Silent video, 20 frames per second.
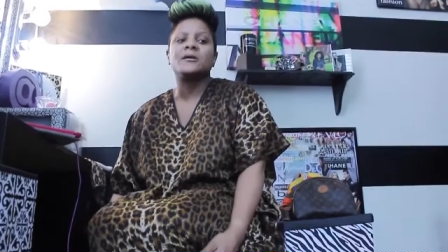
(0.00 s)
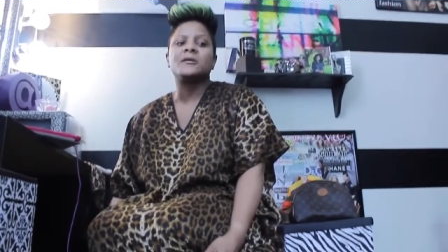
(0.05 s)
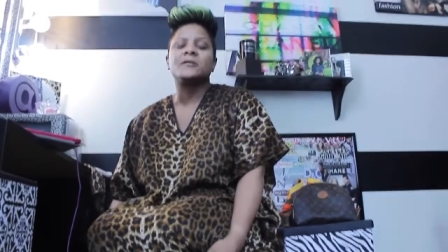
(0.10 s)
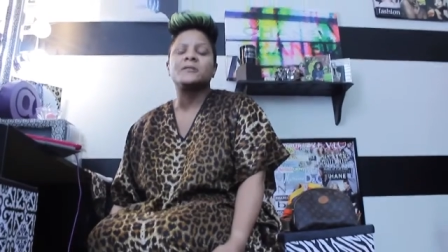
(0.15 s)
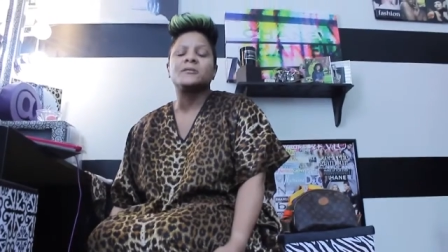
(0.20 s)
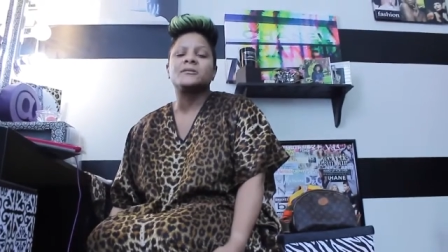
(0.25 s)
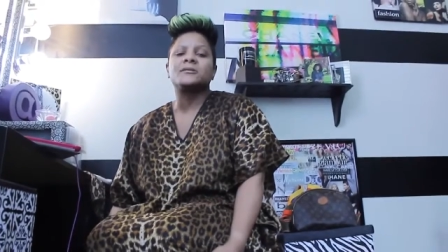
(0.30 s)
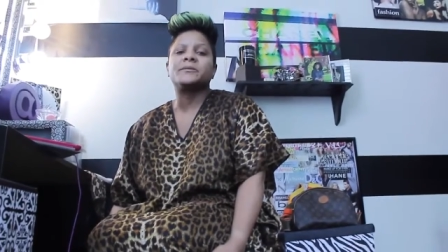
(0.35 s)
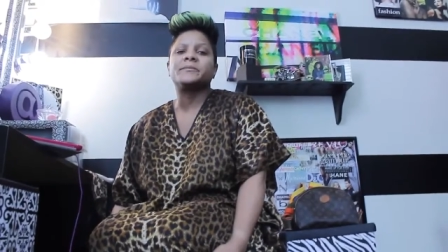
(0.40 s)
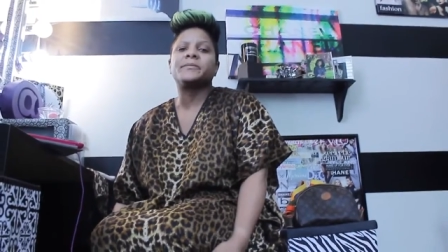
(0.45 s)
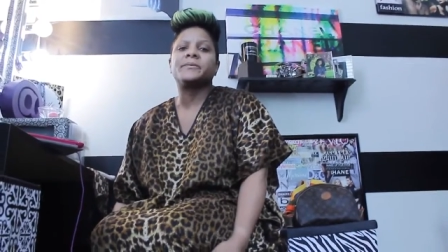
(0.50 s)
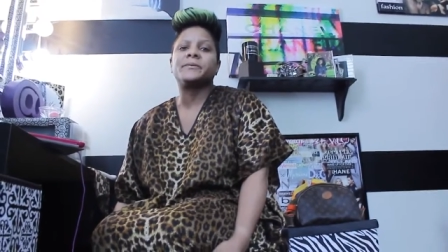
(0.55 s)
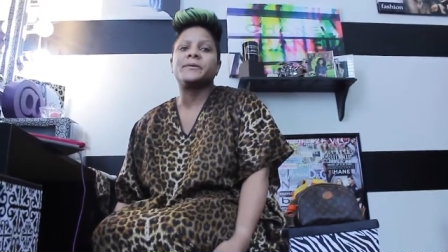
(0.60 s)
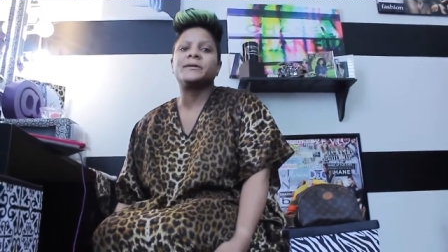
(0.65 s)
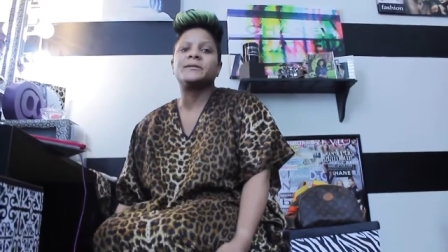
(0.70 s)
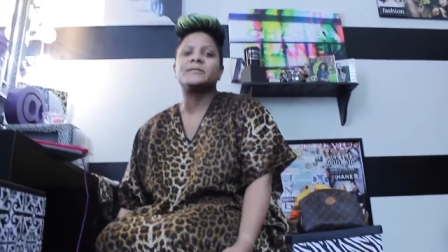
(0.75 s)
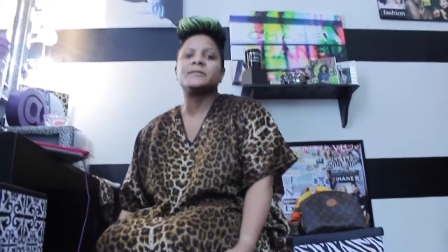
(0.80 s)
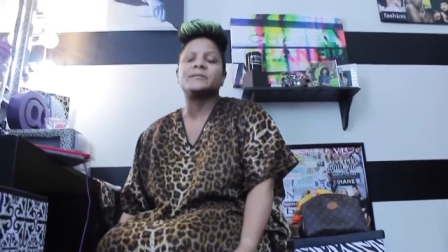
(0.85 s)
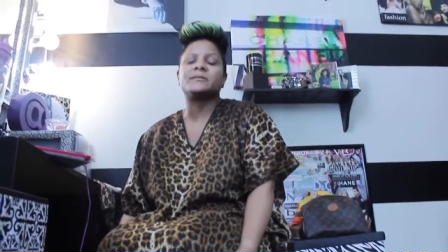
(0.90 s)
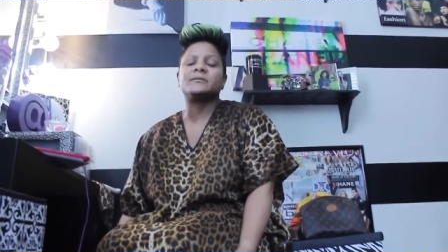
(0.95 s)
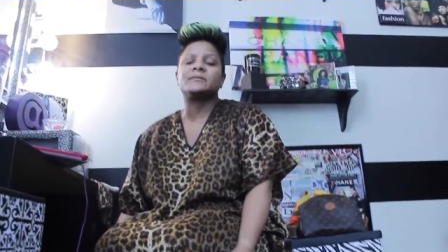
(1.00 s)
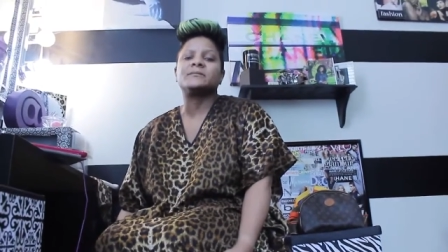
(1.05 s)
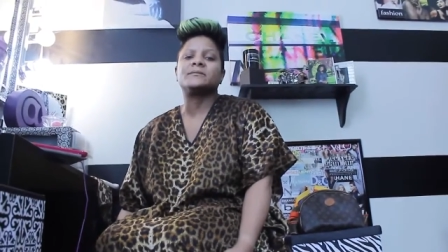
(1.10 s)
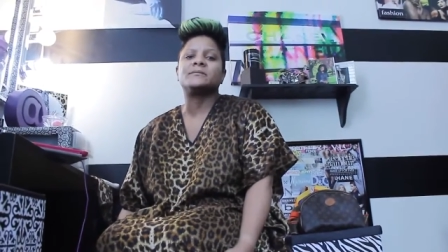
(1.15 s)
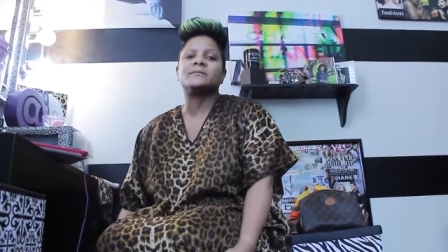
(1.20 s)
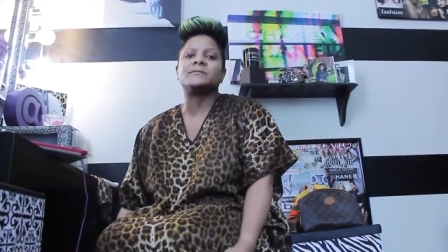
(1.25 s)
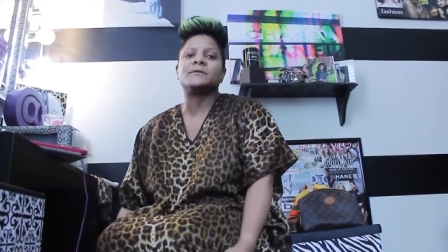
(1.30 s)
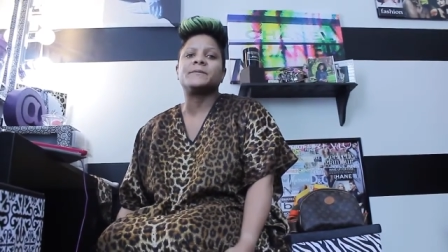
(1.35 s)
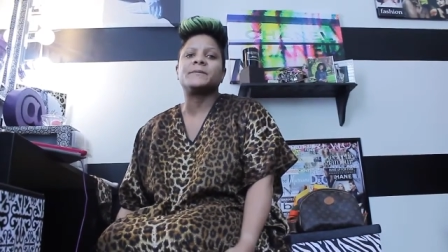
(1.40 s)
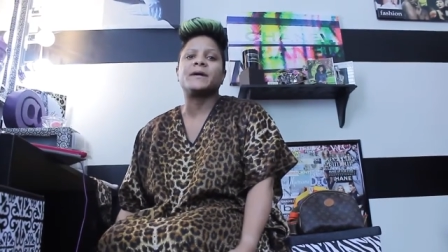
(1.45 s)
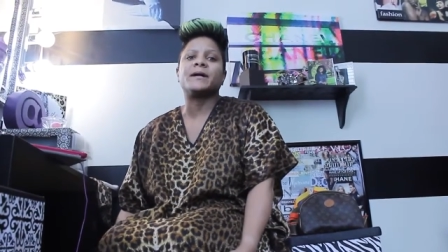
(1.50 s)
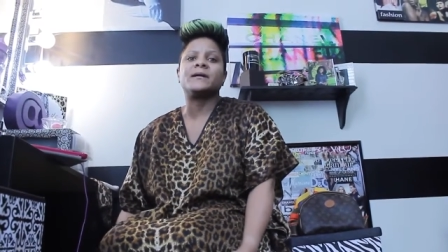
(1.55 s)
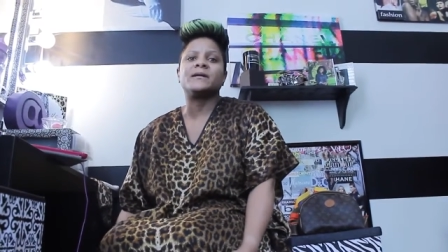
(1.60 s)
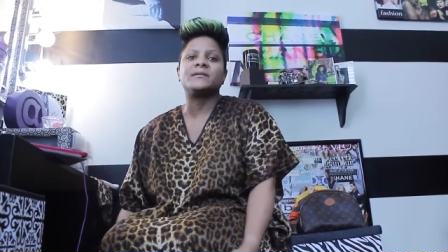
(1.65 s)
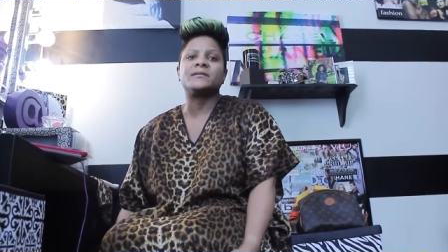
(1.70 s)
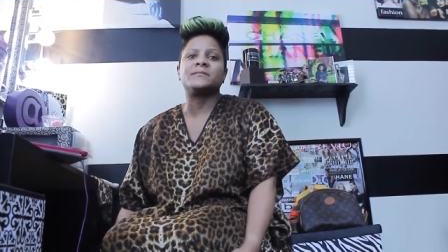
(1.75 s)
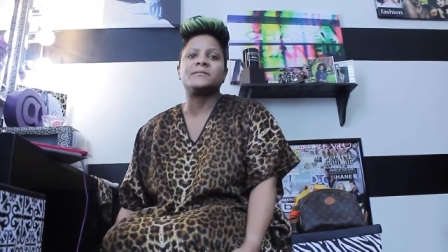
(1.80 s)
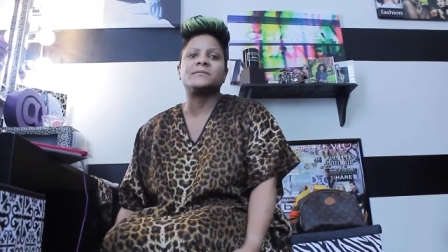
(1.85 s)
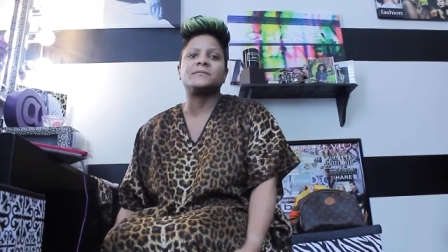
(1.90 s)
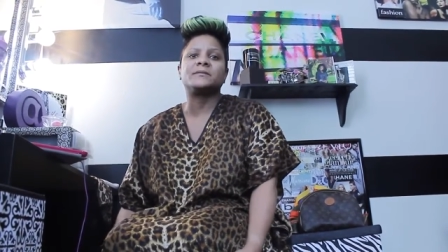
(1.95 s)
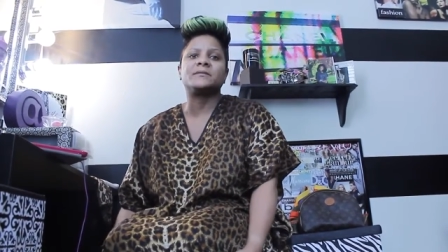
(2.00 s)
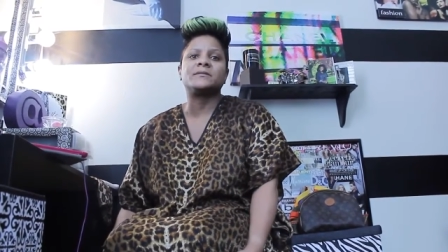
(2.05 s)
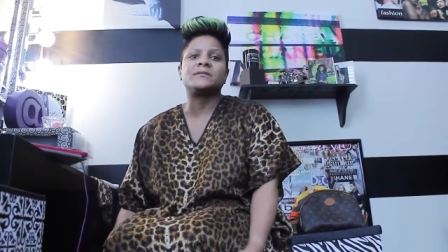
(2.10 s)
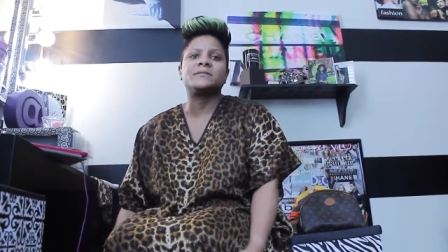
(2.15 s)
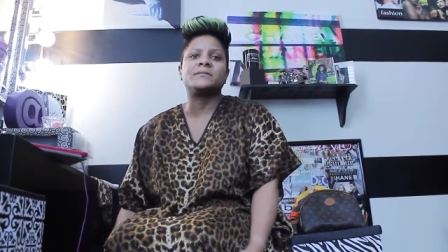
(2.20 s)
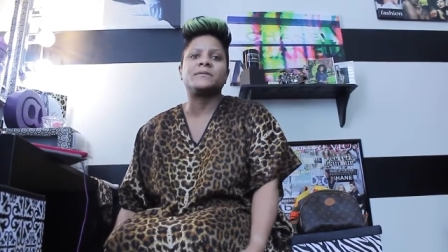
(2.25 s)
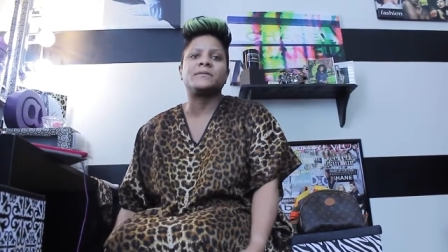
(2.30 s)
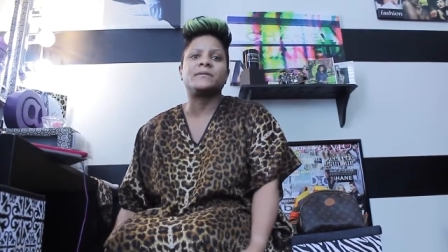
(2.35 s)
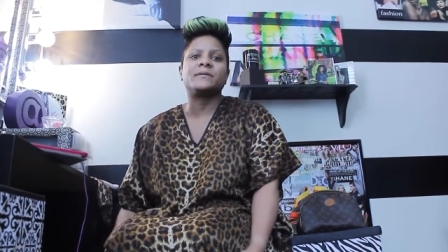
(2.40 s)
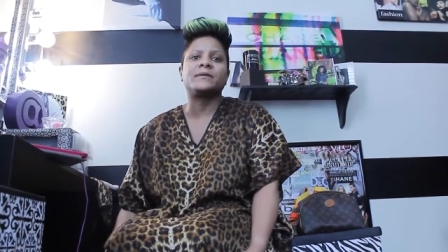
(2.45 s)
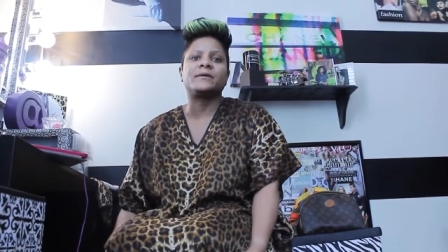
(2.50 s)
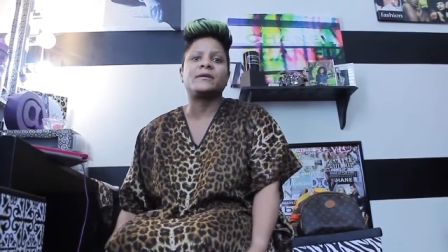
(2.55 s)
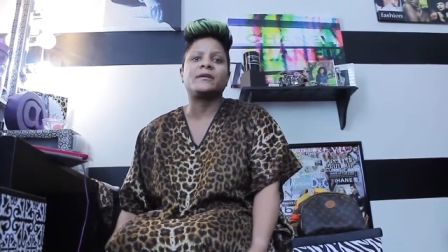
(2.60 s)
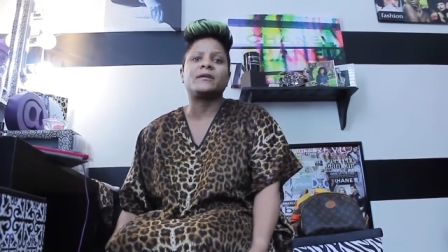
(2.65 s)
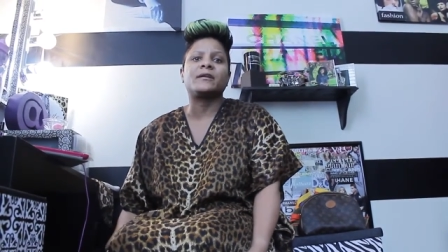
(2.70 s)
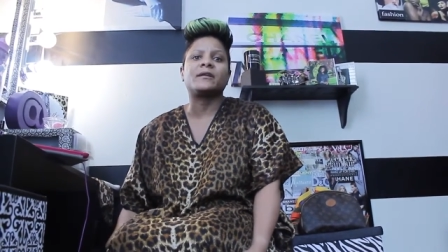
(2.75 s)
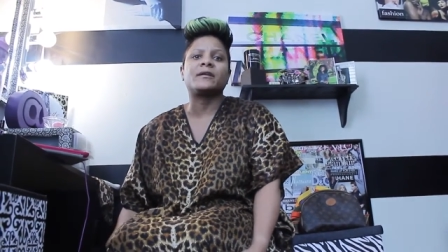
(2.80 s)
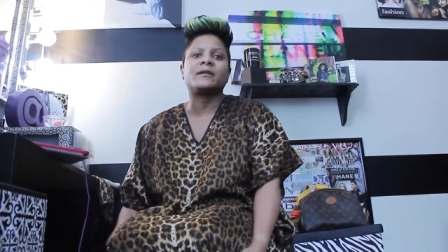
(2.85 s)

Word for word: support system when my husband was deployed,